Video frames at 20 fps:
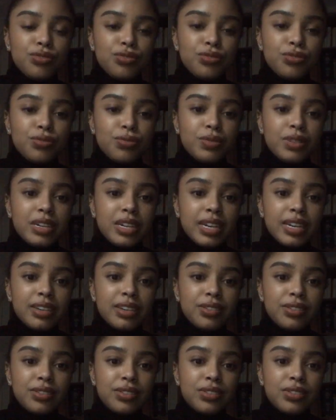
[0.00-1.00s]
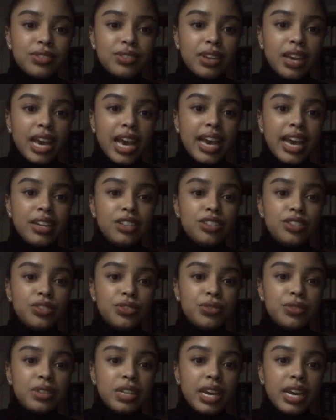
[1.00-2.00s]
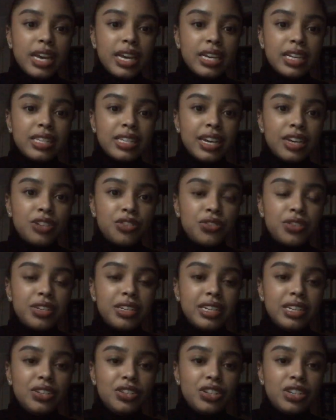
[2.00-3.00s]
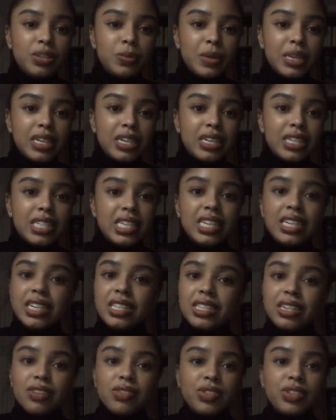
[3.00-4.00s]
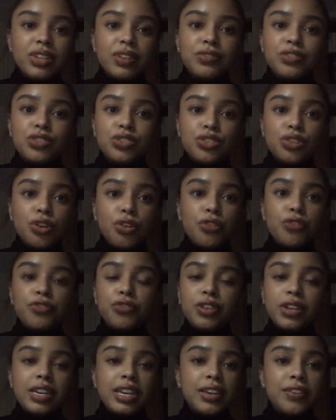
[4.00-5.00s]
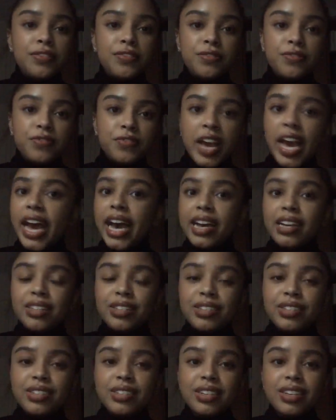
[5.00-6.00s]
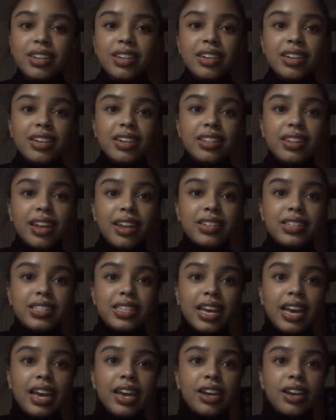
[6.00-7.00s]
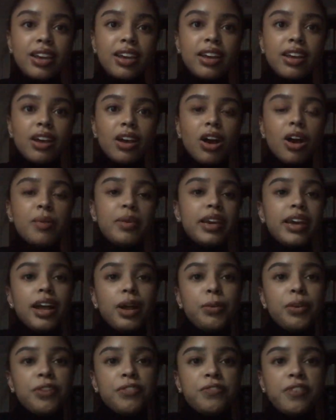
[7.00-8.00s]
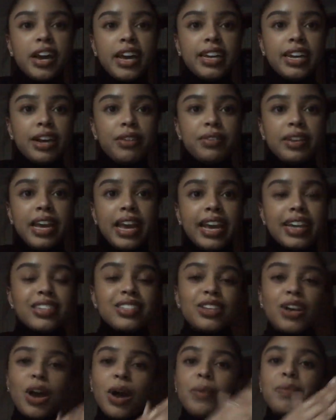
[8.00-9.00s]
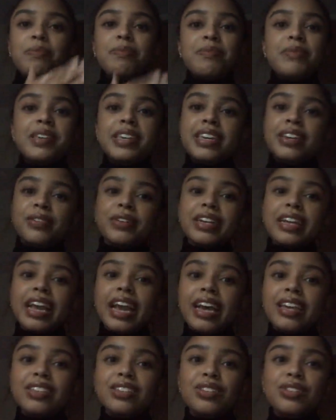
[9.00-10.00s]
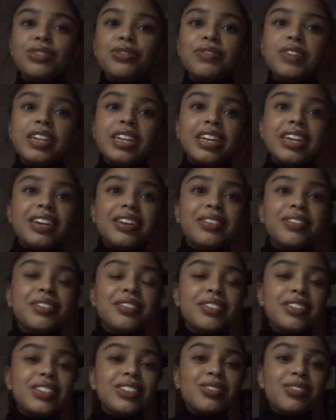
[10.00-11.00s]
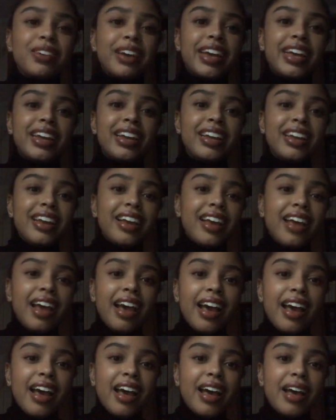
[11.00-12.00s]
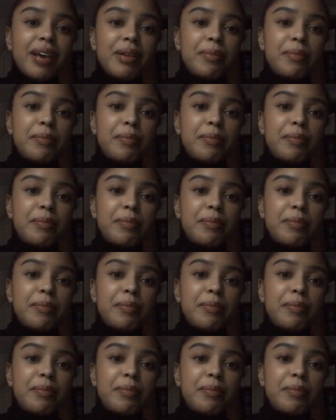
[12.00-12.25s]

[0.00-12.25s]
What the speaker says: what else? I do like Tetra Ninja because he gets out stuff so freaking fast that it's like, oh my god, I want to find out next. Oh, he already has a new video. It's great. I